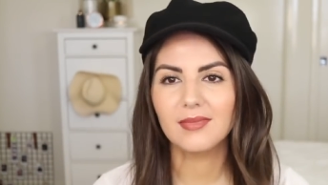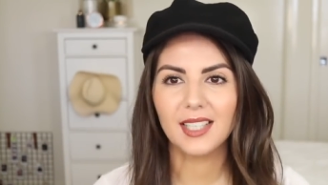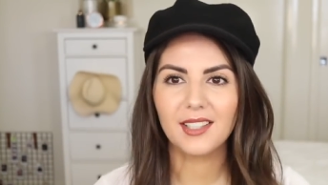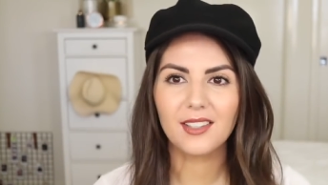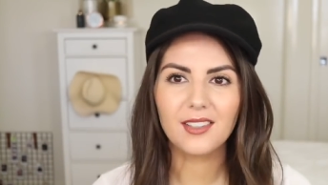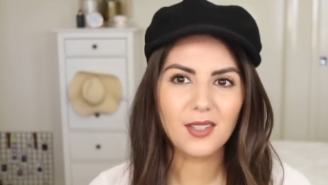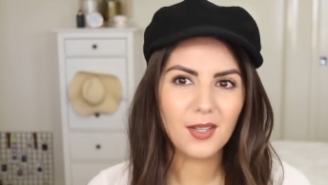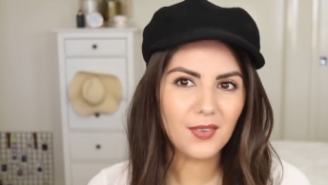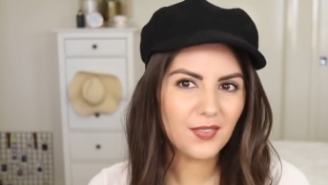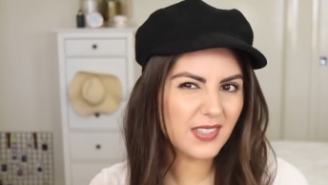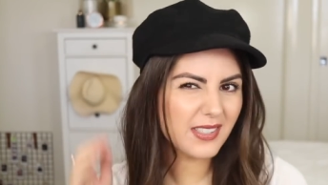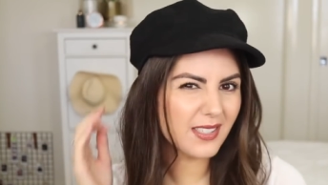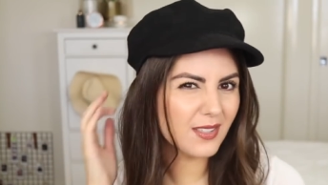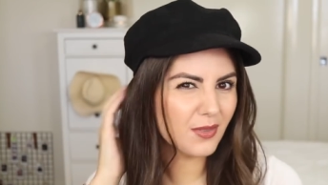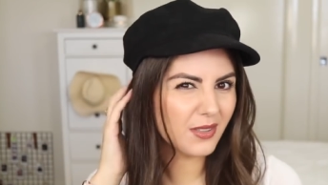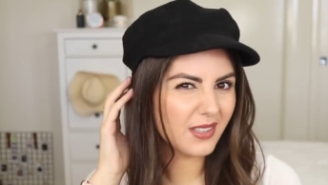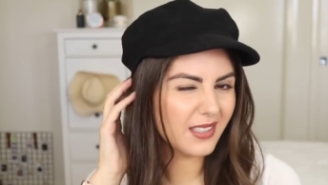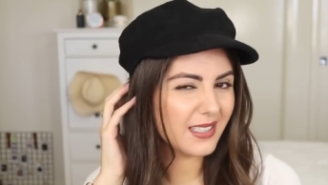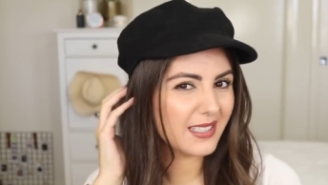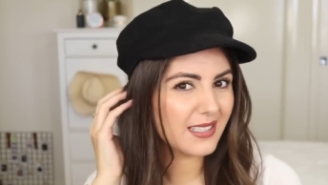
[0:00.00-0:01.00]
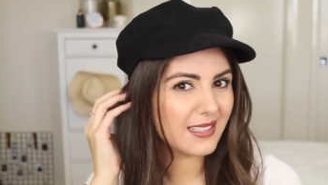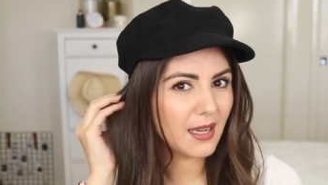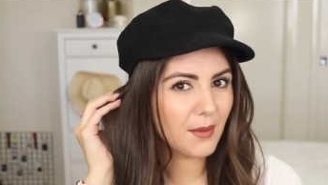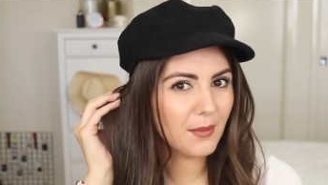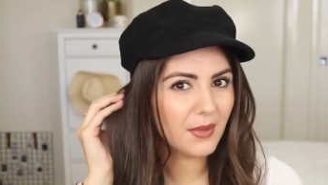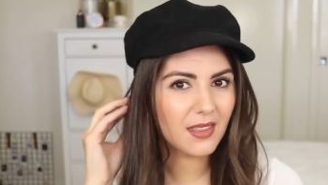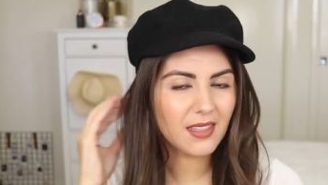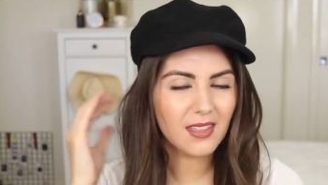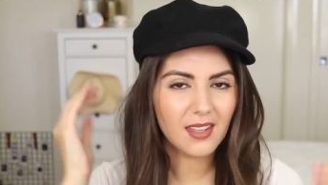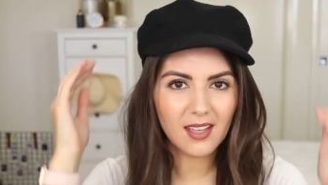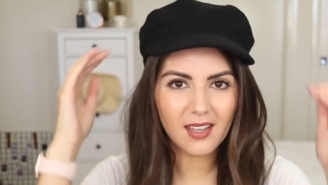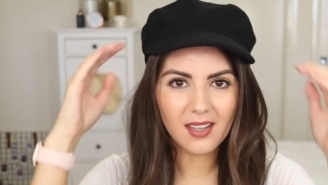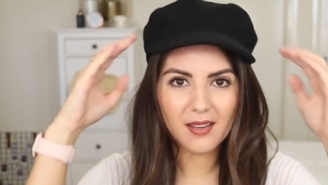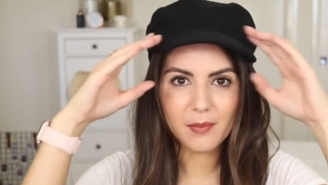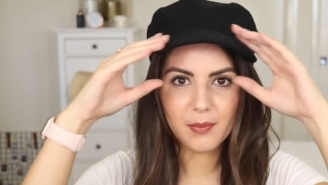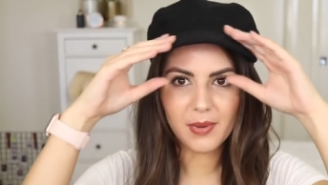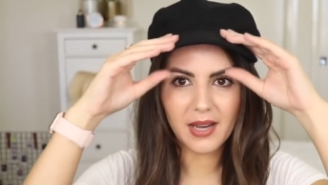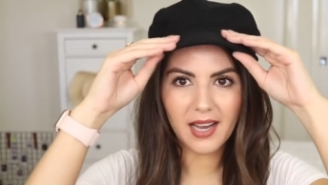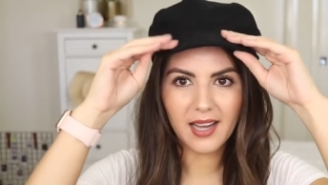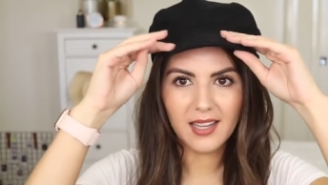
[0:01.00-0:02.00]
I don't know if this is really a summer
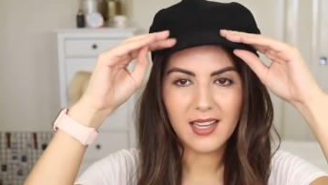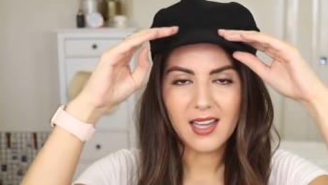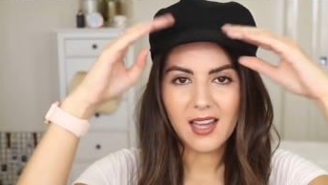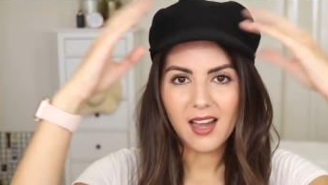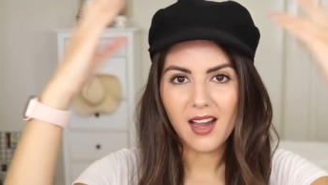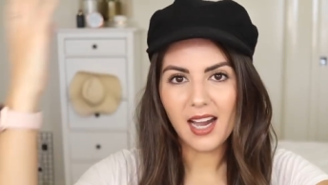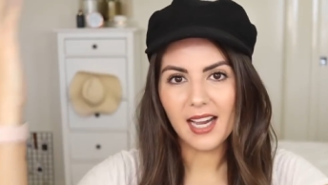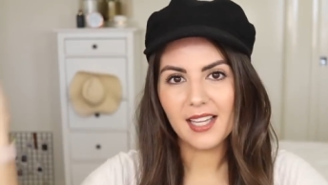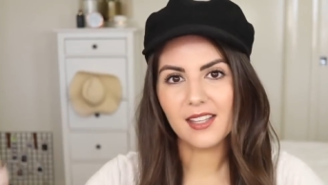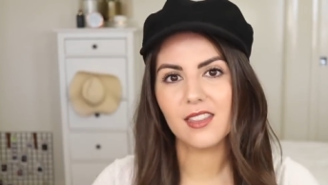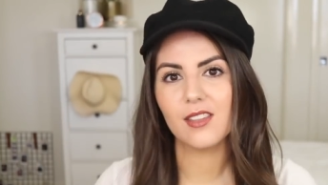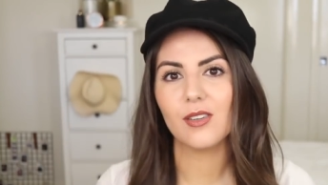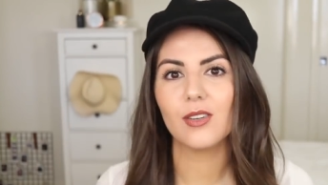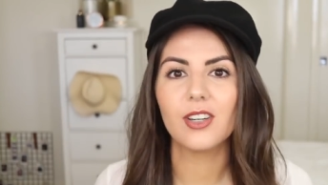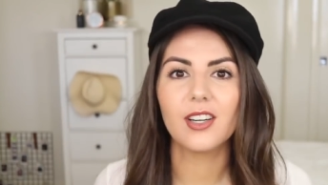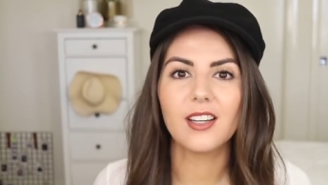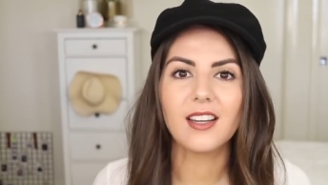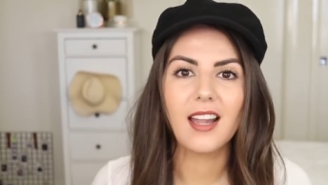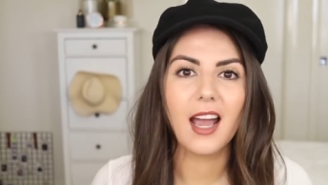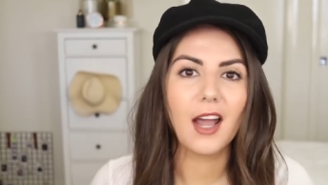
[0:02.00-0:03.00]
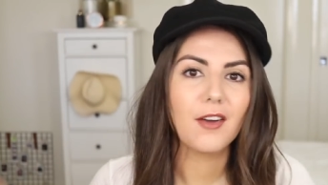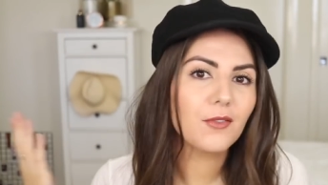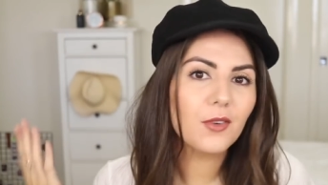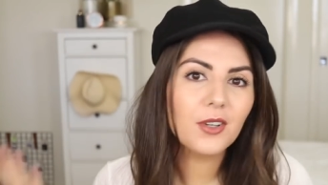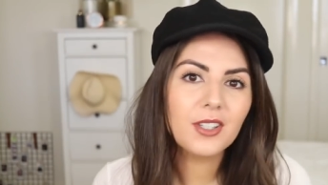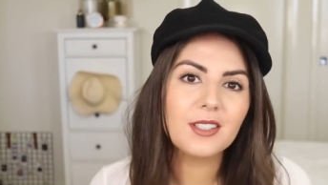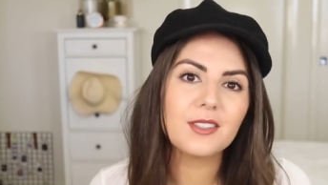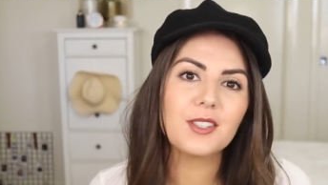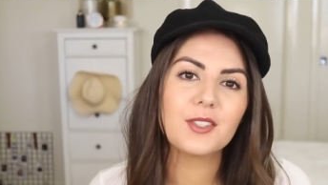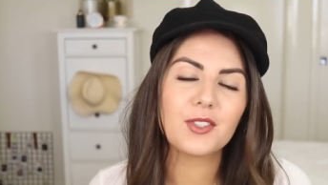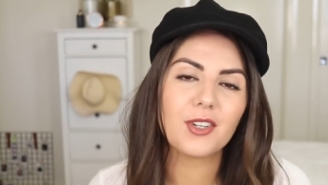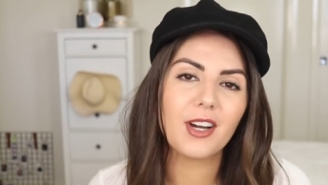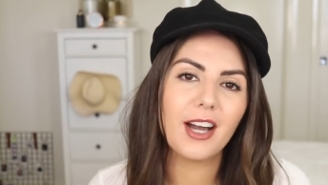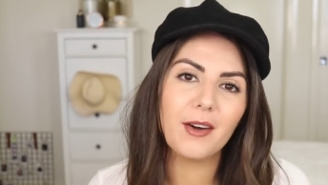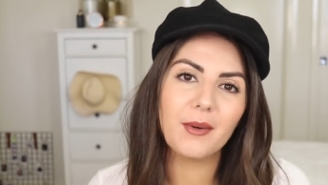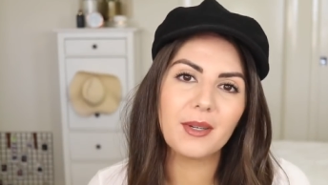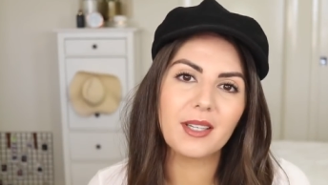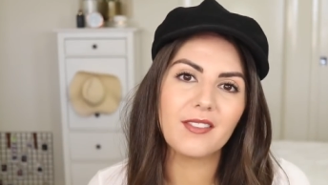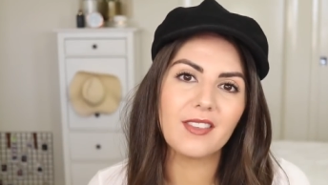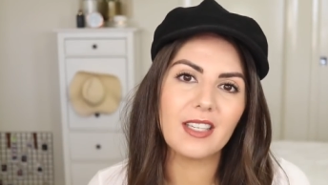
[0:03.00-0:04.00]
thing, but I thought I wanted to
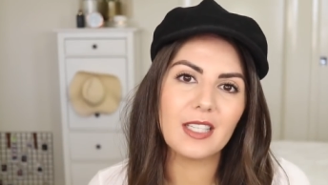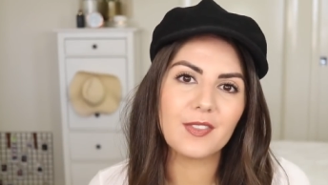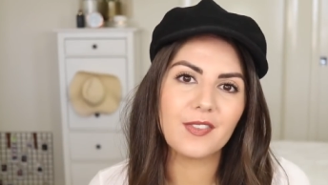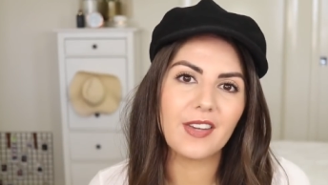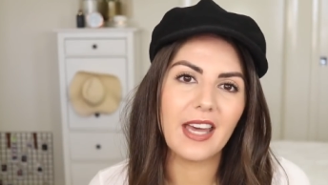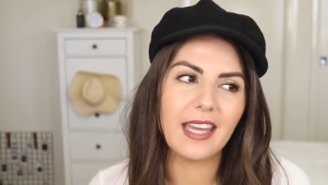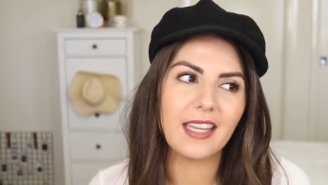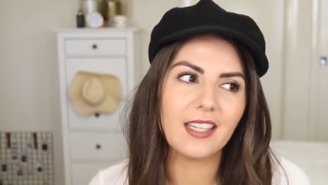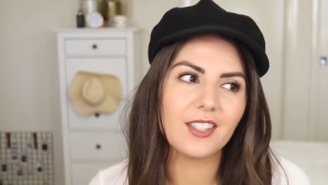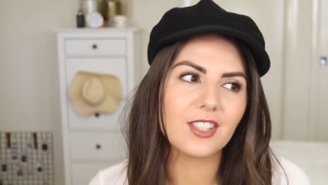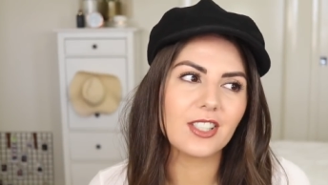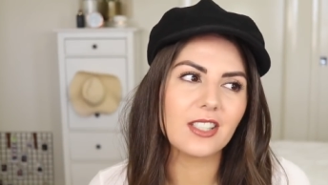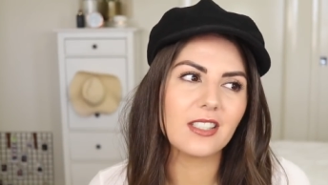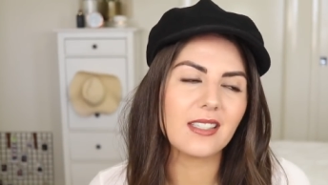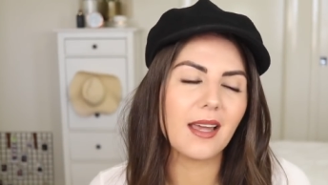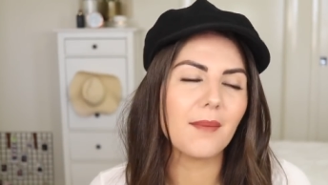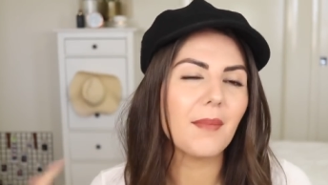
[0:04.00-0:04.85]
try one of these for ages.